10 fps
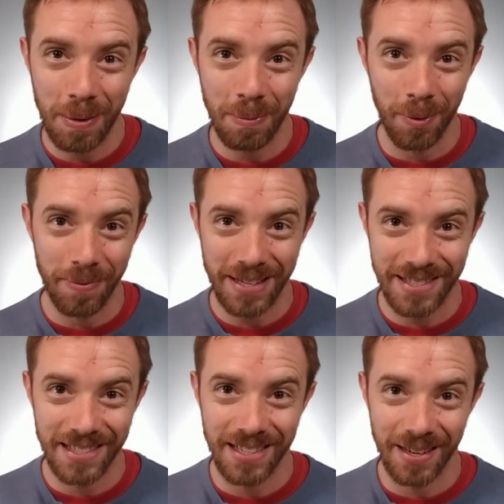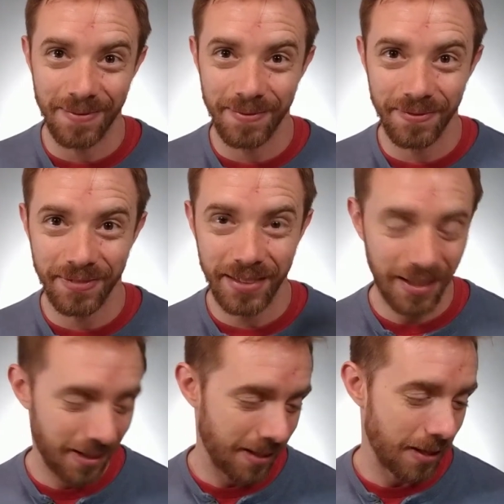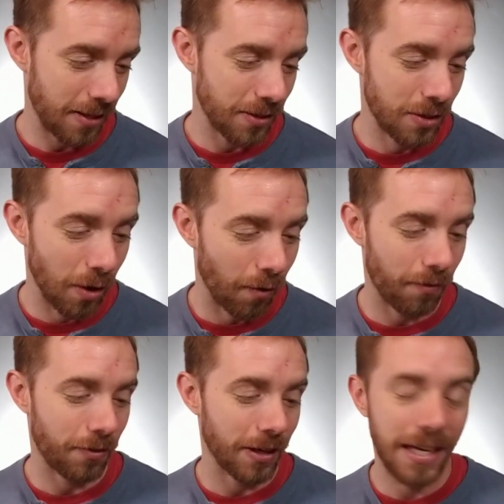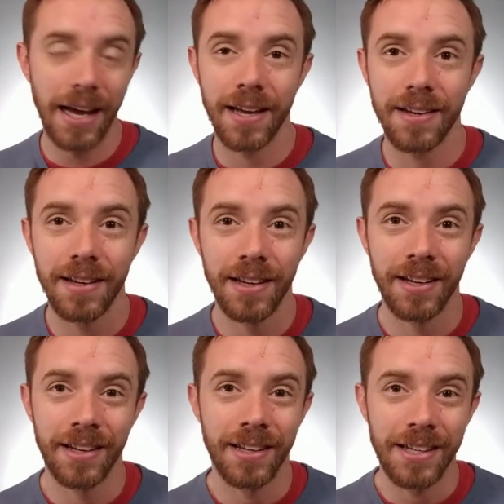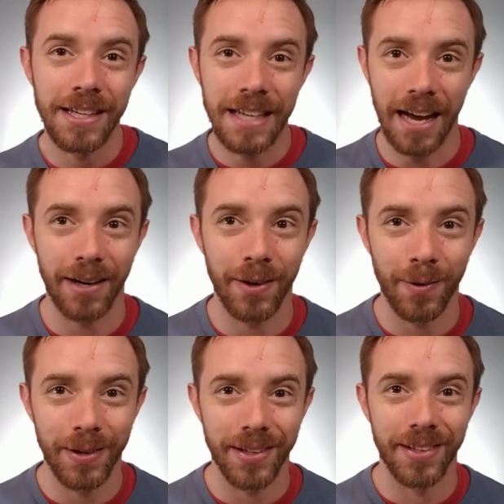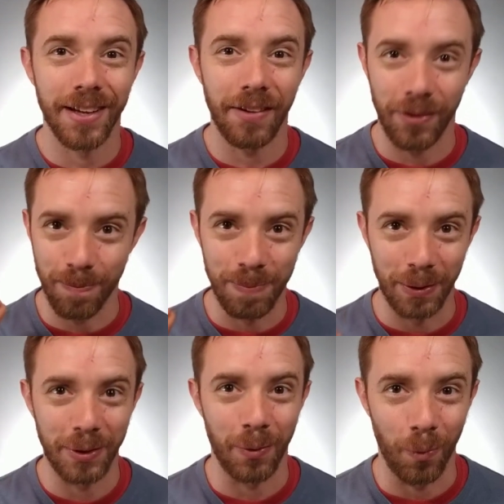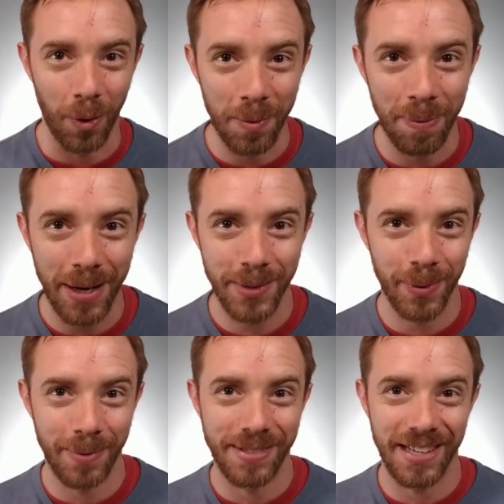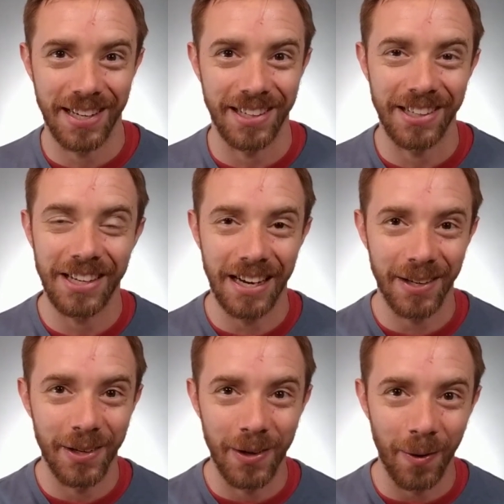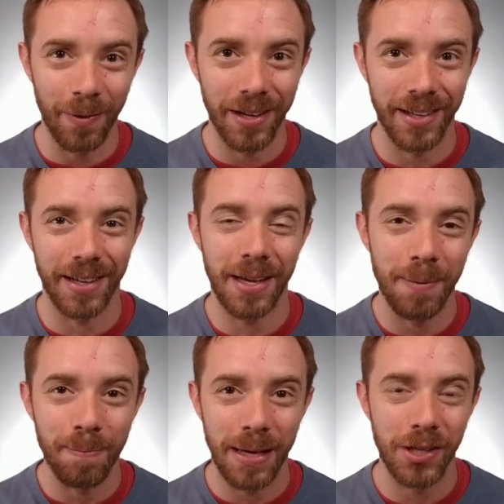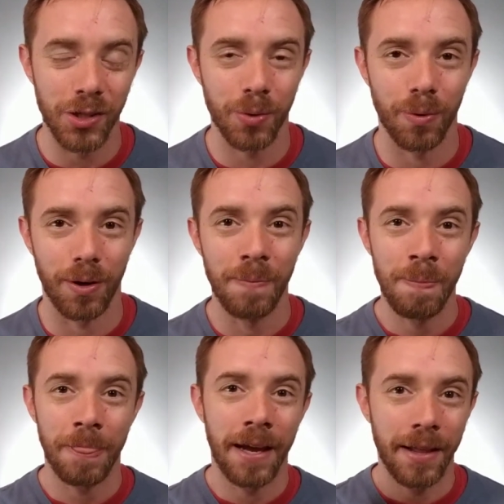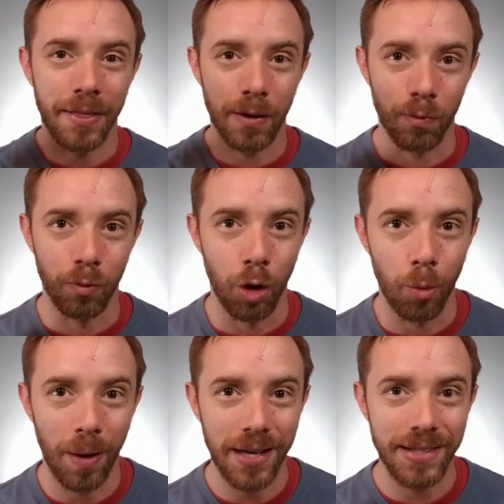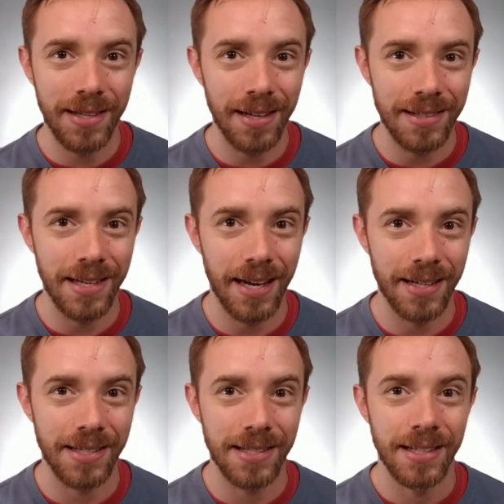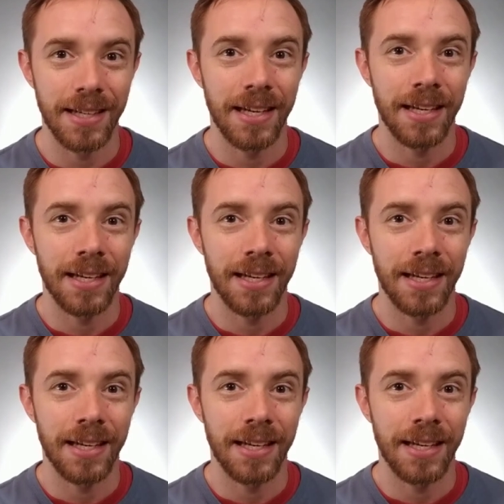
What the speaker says: people mess this up. Don't forget, you got to go in, if you're building a WordPress website, you got to go in and make sure that robots.txt